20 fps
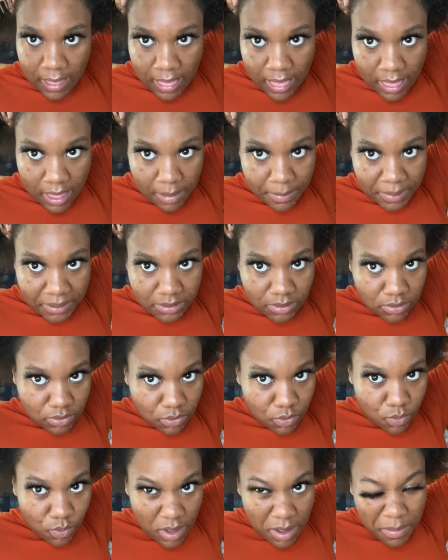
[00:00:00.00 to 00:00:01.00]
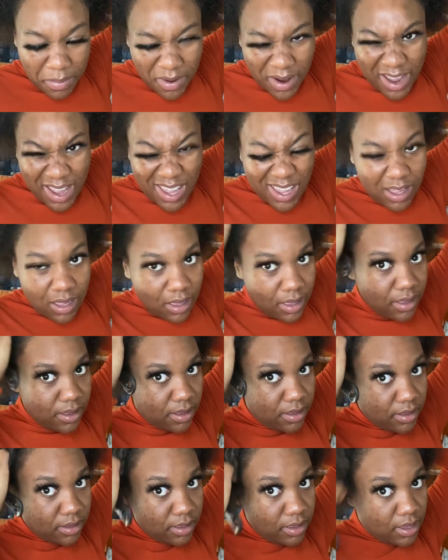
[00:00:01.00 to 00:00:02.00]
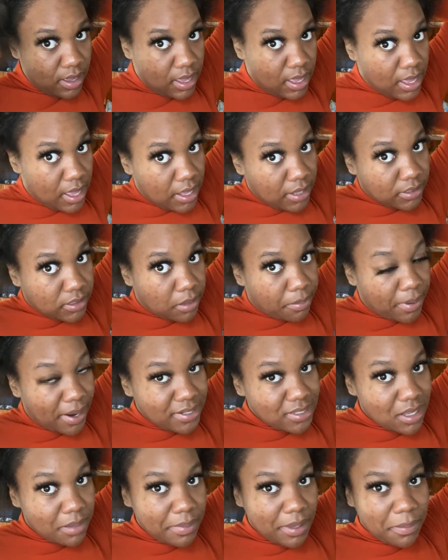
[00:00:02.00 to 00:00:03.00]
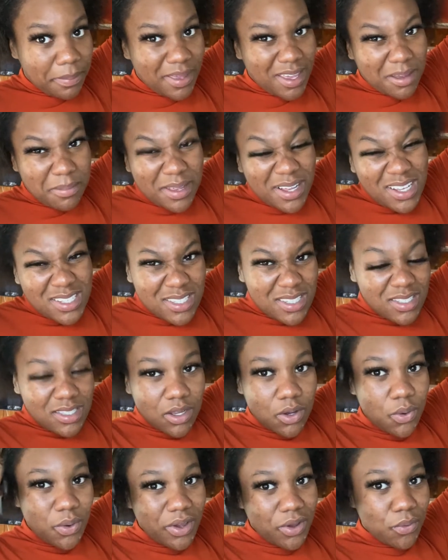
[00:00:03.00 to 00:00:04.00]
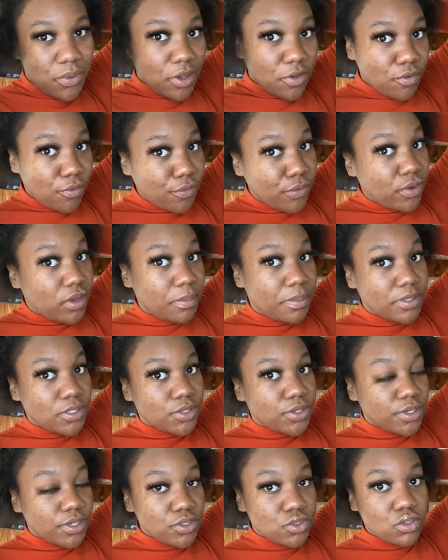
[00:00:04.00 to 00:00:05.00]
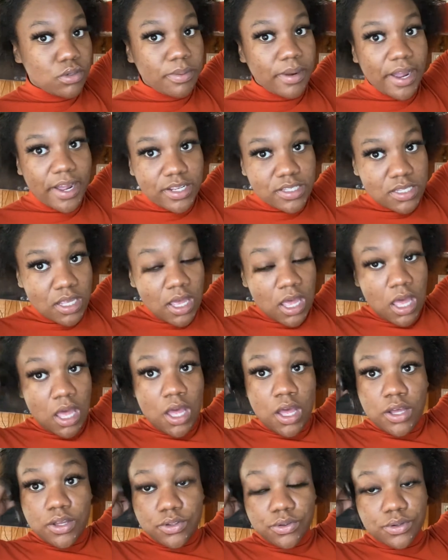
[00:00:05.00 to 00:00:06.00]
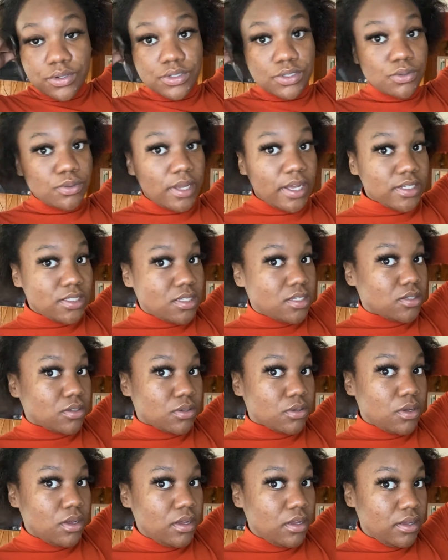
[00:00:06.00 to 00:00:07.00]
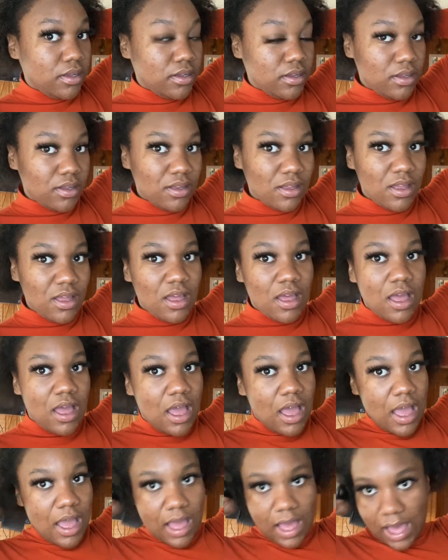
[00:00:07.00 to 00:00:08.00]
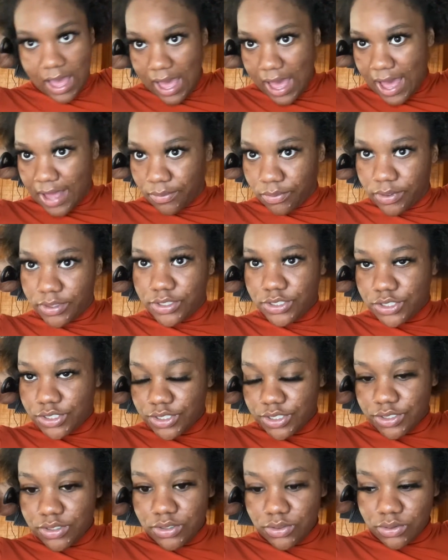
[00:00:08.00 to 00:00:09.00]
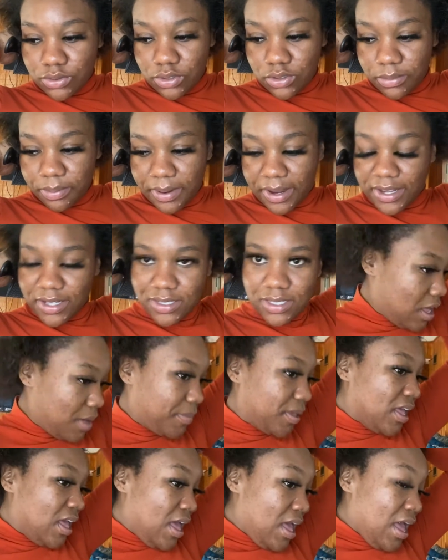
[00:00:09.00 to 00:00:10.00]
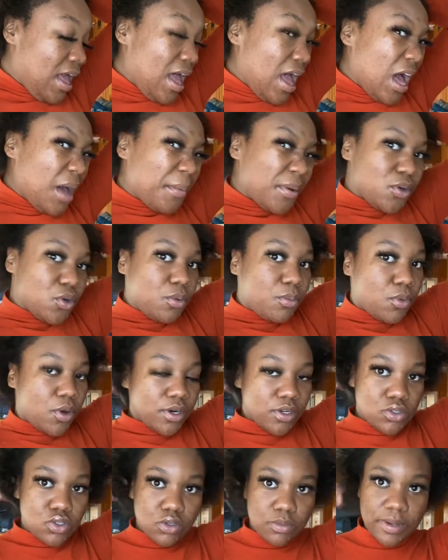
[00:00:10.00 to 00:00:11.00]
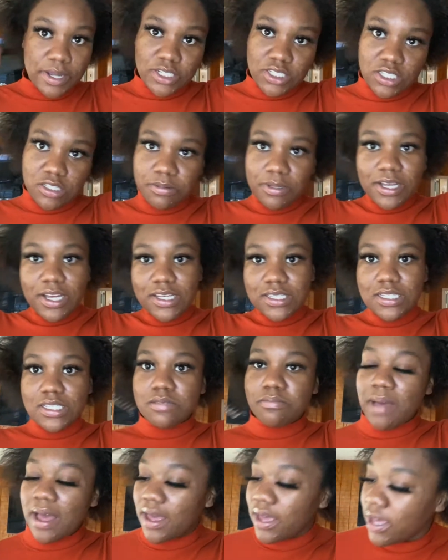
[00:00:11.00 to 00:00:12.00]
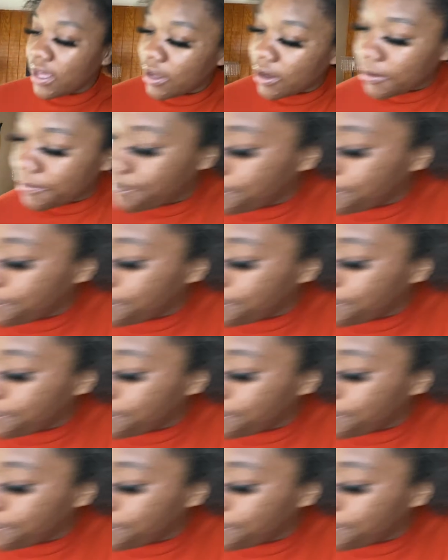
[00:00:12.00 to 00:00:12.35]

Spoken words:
I'm about to do 1 braid. The braids could be big because it's a quick weave. If you could put your hair in 2 braids, you could do that too. I really should do 2 braids. I'm gonna do more than 2 braids just because it's my hair.